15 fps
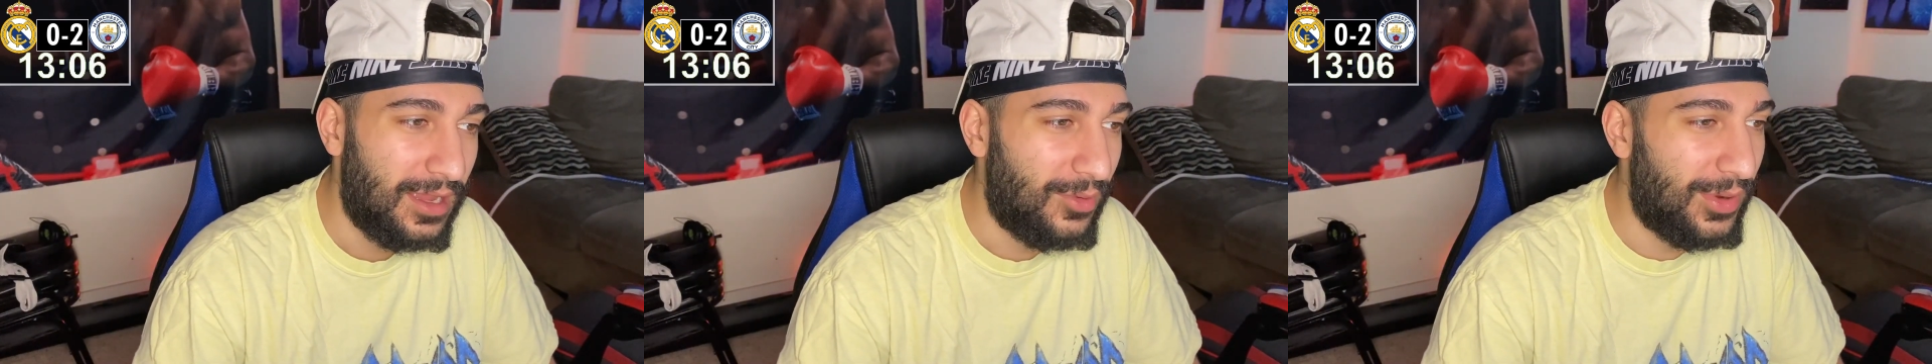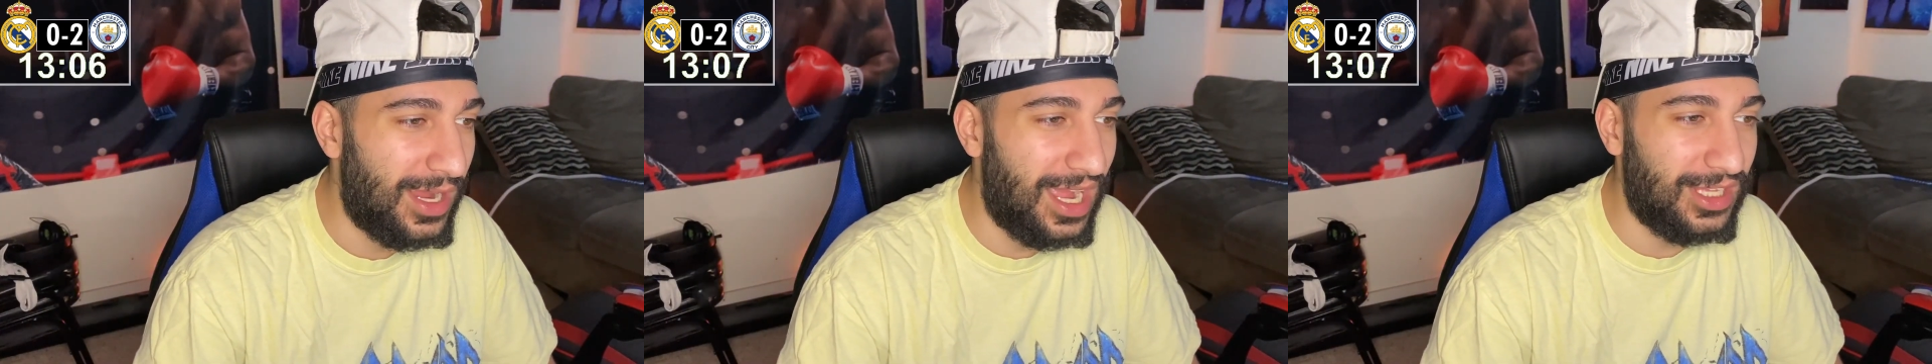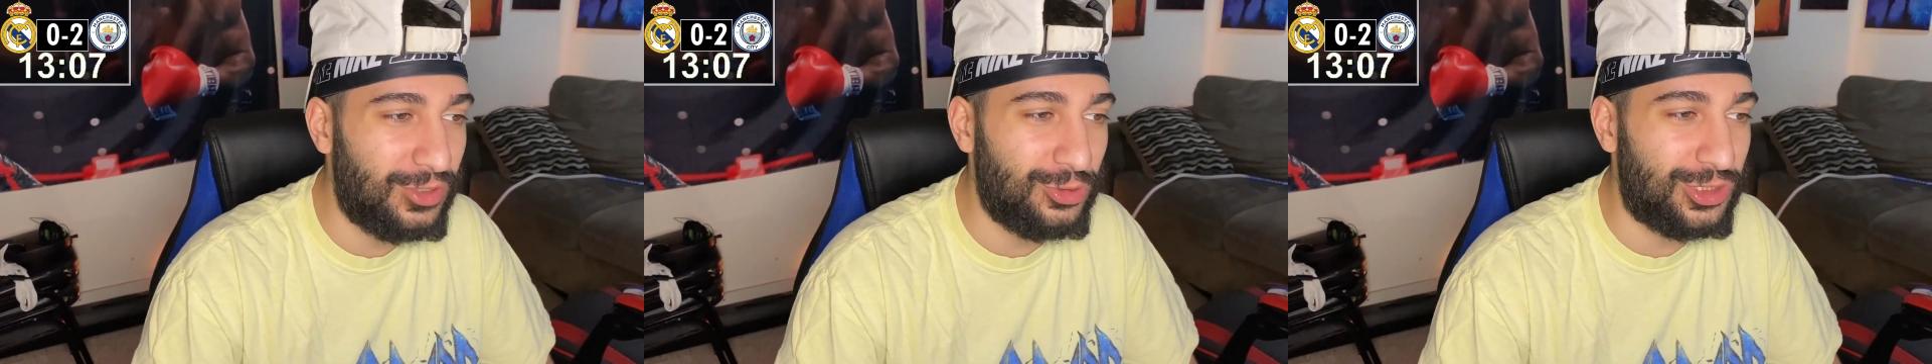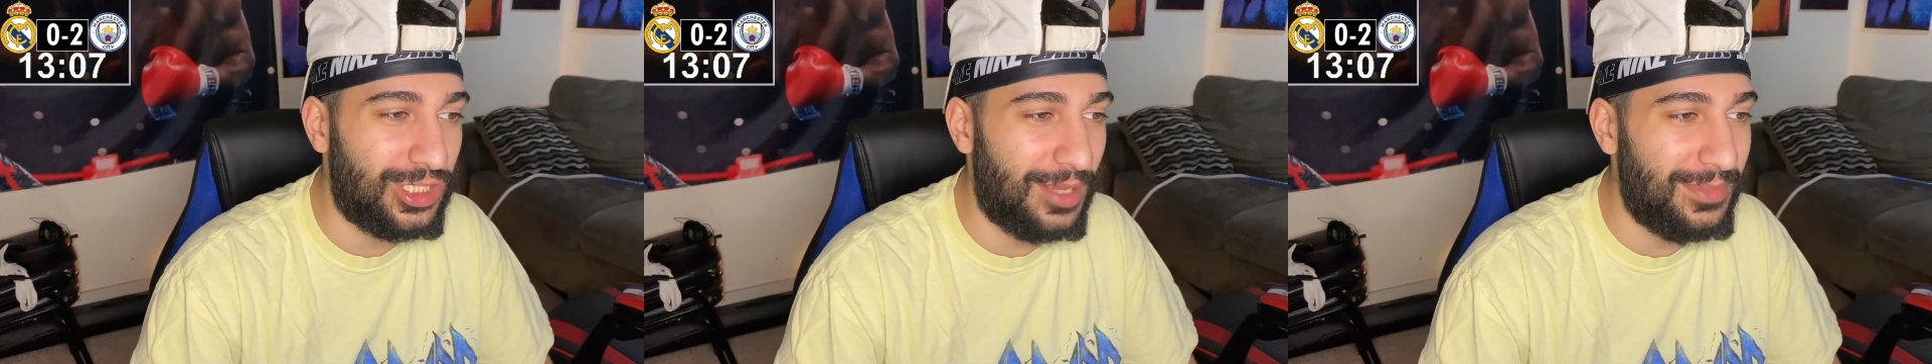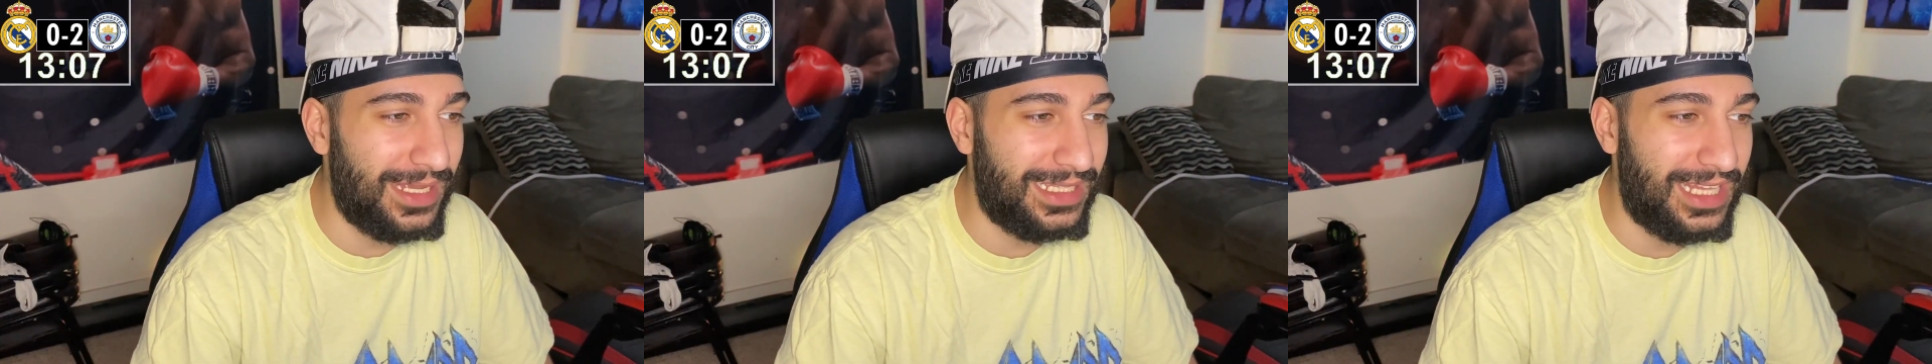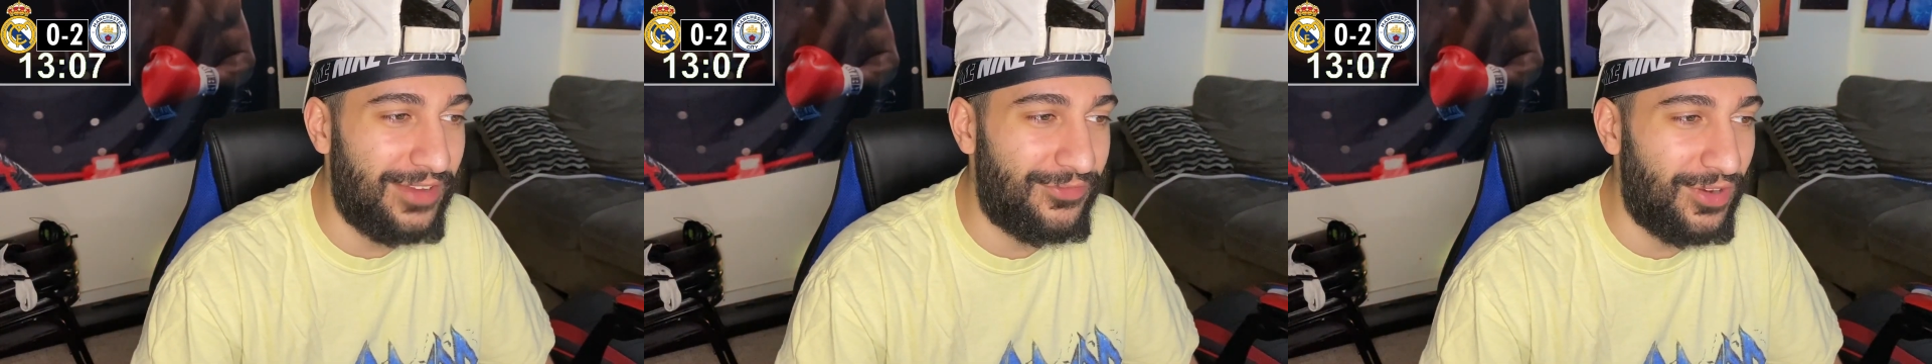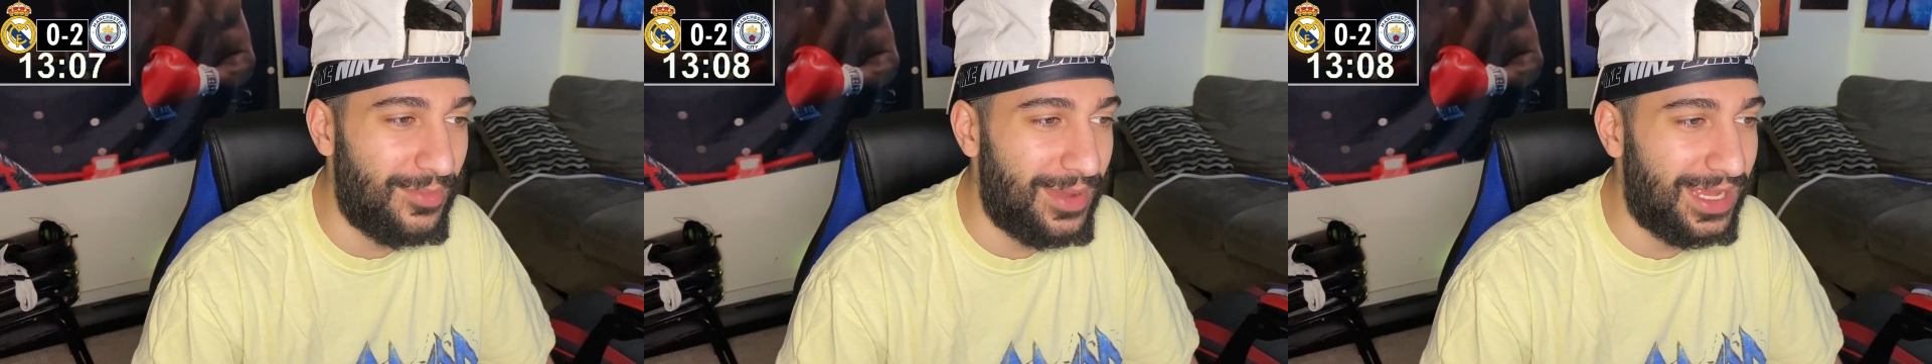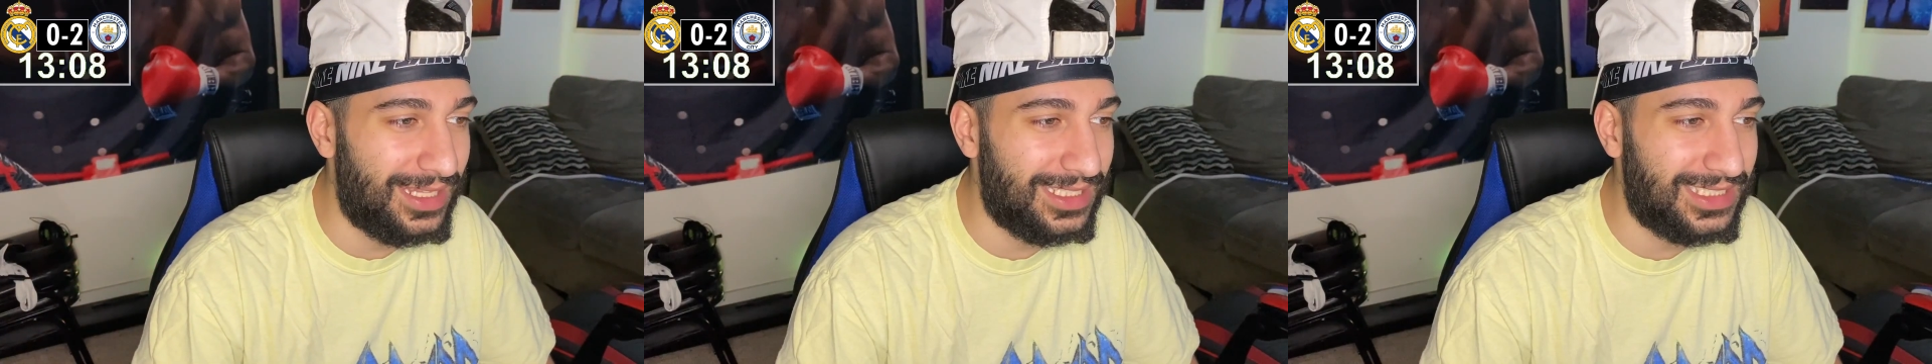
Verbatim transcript: we got to do something different, man.